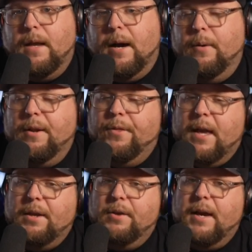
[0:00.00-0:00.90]
I want to
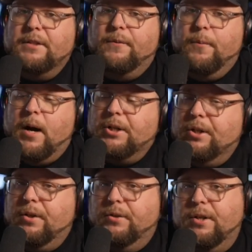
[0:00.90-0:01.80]
thank you guys for
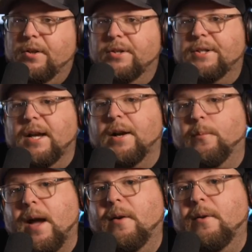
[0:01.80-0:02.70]
watching. Those of you that stuck
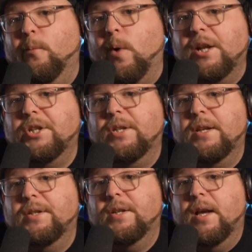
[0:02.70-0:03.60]
around and watched
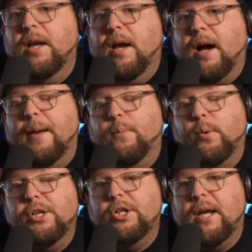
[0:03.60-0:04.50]
this, I
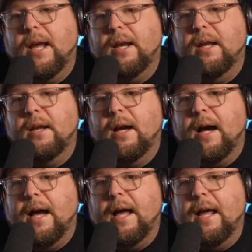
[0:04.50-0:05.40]
appreciate it.
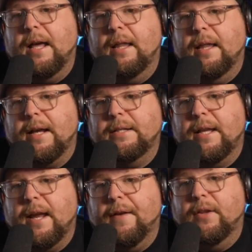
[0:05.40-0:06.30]
I, like I
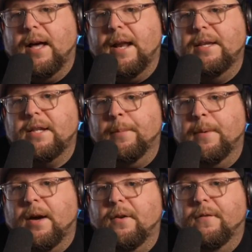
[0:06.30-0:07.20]
said, I have a lot of these
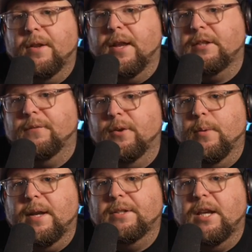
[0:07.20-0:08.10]
coming out over the next few
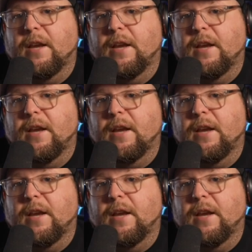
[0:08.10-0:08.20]
weeks.